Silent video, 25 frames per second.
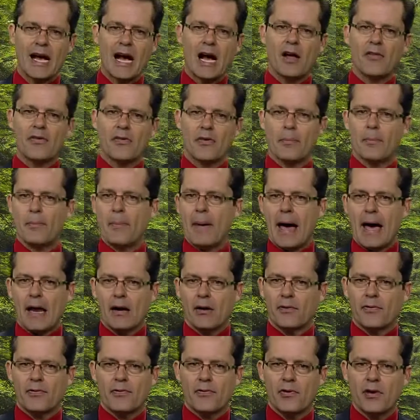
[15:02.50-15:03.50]
out the
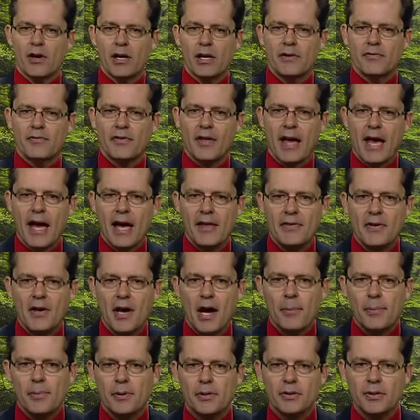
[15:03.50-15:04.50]
battlefront if they had the
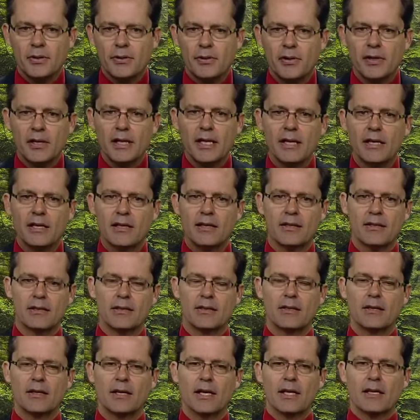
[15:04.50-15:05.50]
opportunity.
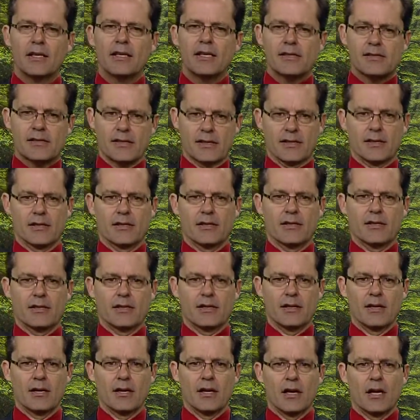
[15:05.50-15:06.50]
Listen,
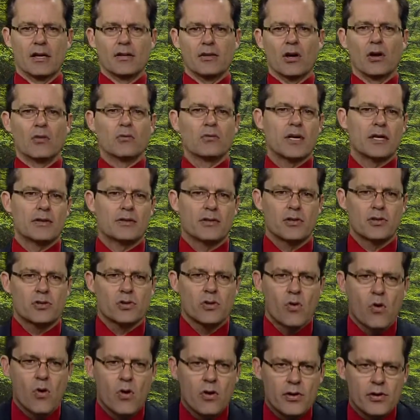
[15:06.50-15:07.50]
don't let the
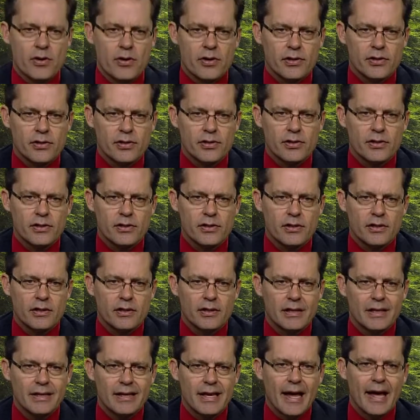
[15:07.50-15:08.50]
scorners
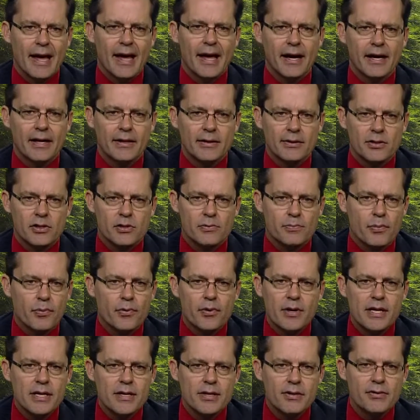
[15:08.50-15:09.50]
and the hecklers
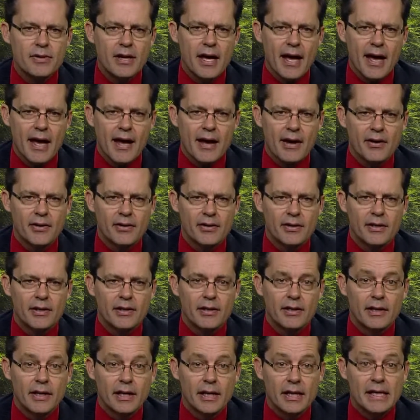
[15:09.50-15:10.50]
bring you down.
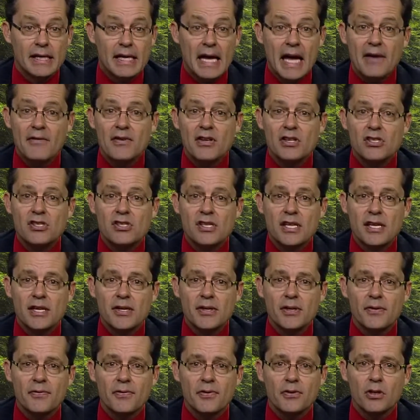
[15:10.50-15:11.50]
David's
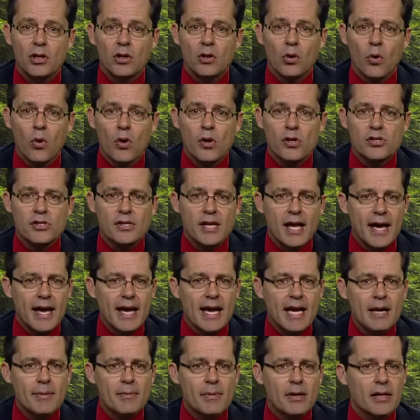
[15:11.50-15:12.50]
zeal for the Lord's
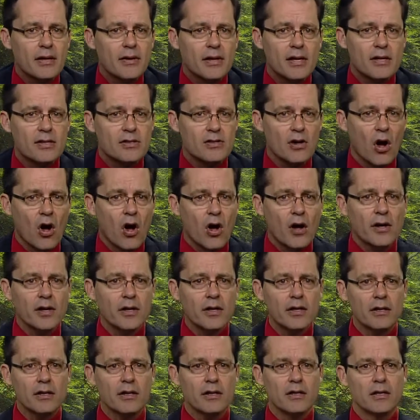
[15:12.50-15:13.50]
name and his
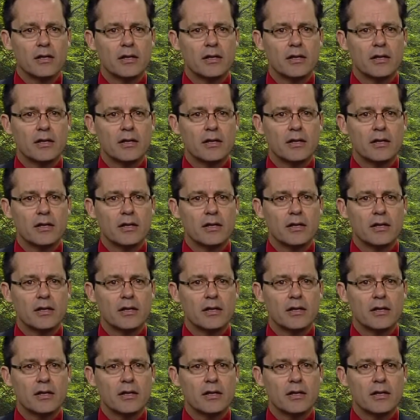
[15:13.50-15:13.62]
honor